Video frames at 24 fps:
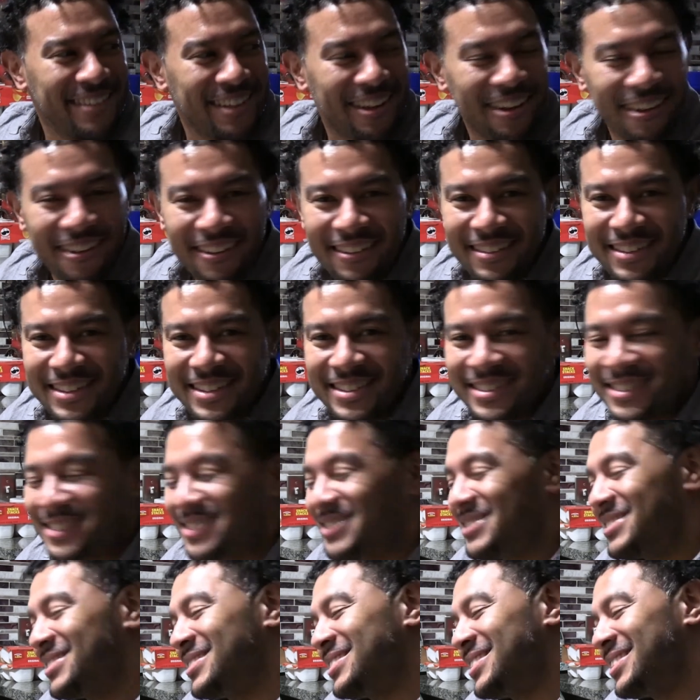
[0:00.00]
All
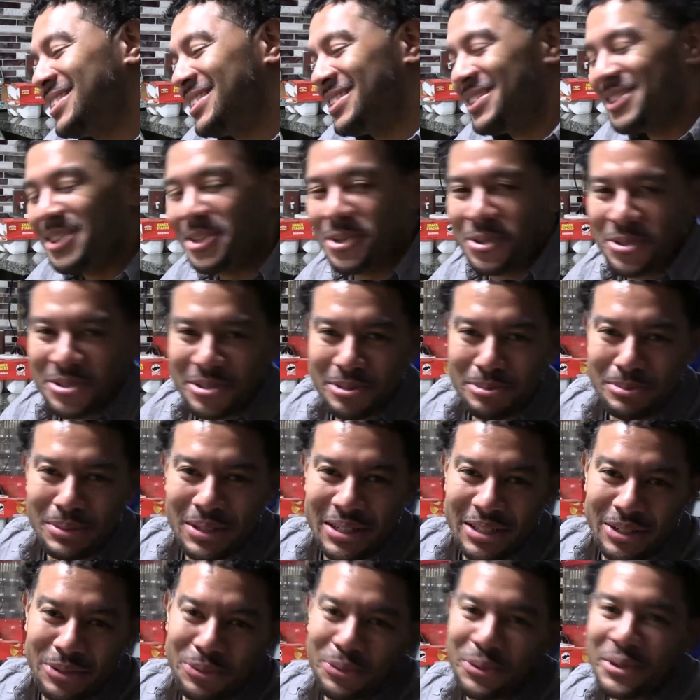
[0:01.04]
this. Losing
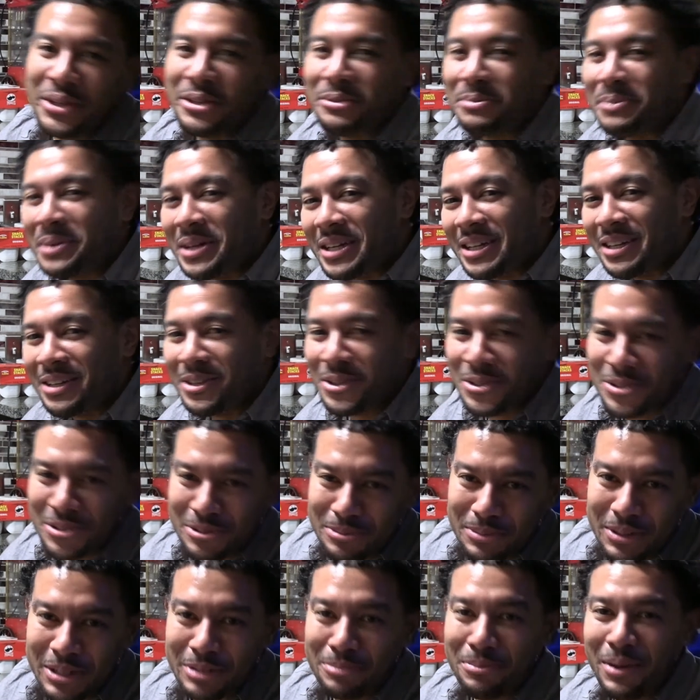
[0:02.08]
money, winning money,
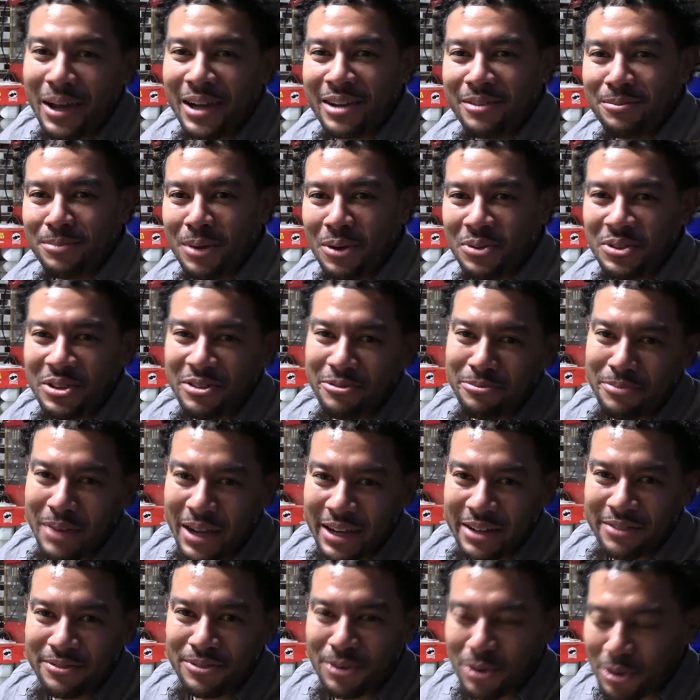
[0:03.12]
losing money. Both of them
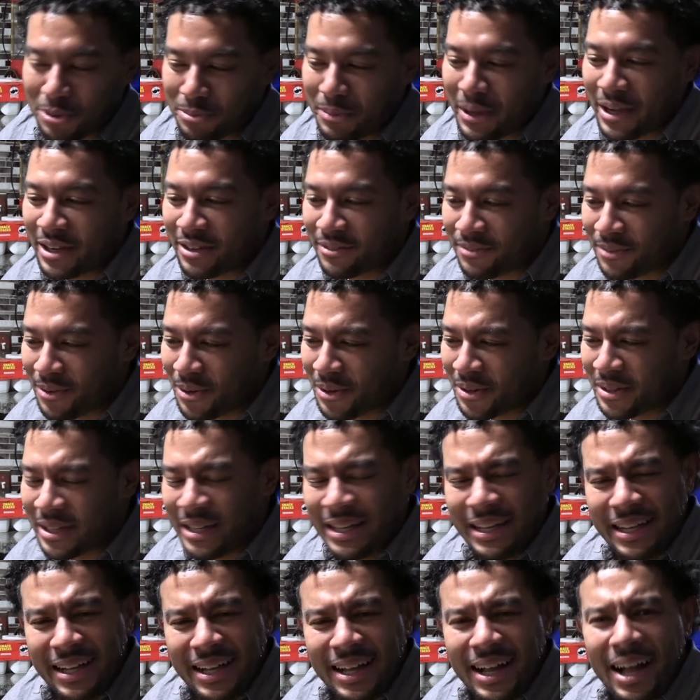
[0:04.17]
back and forth, back and forth.
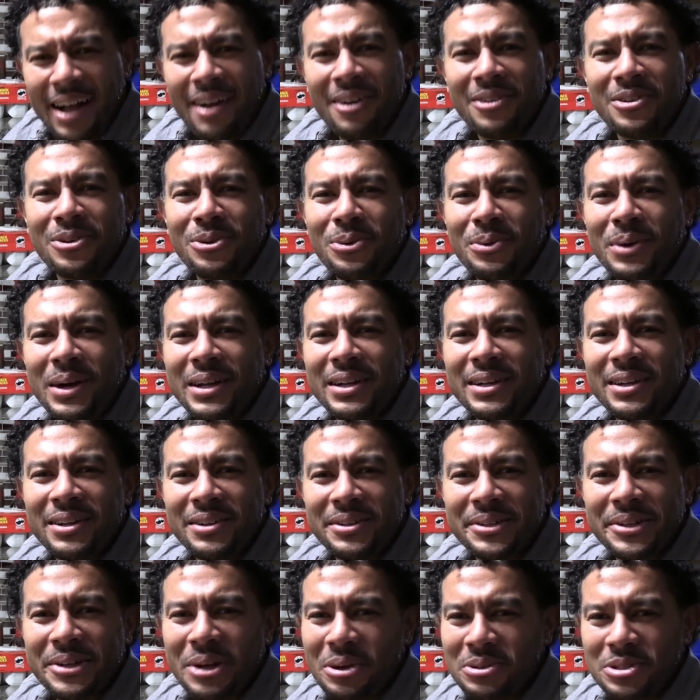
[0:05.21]
I don't know why the
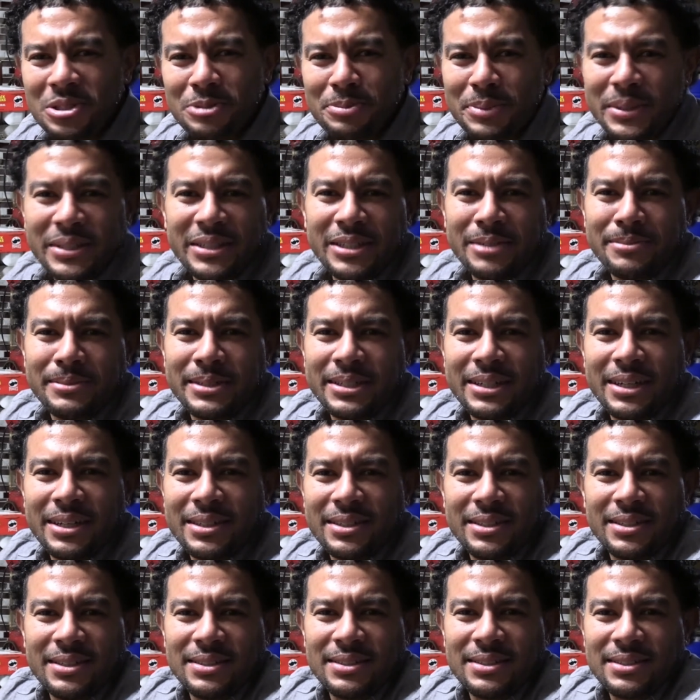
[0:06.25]
hell the coaches put them
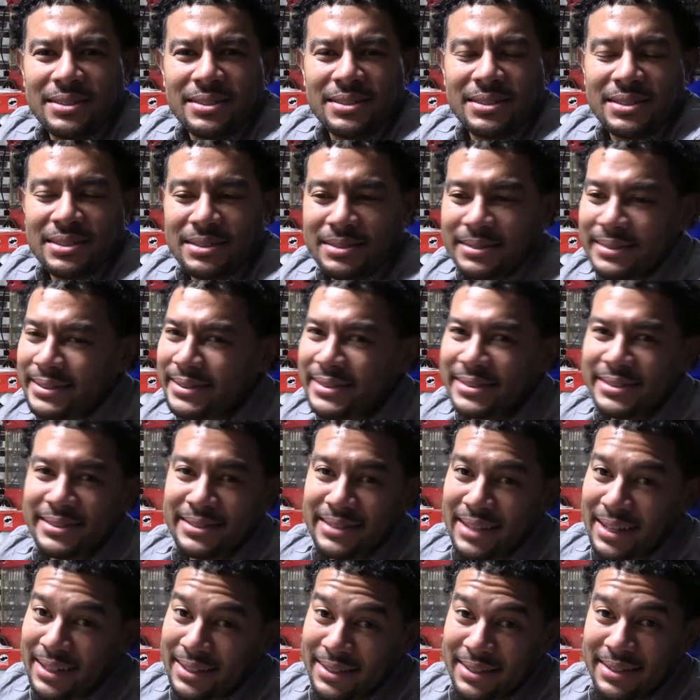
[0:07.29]
together. But
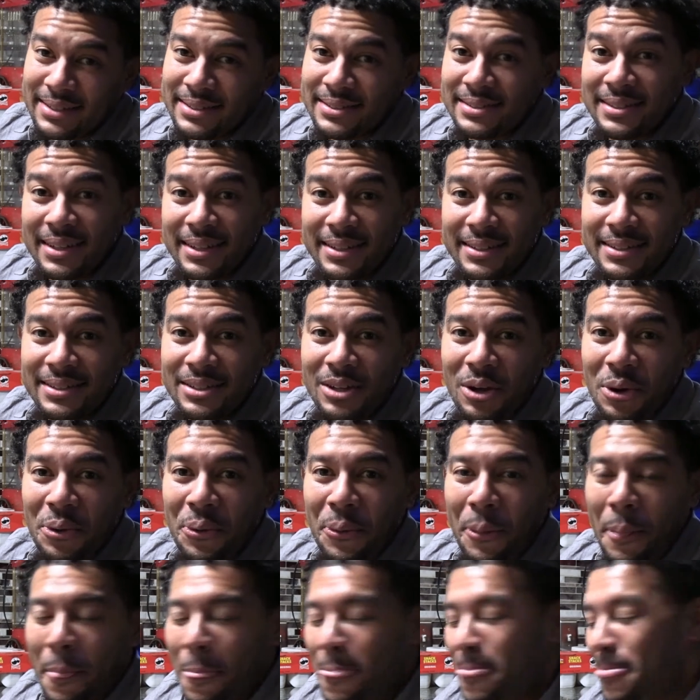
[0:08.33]
I guess they didn't know.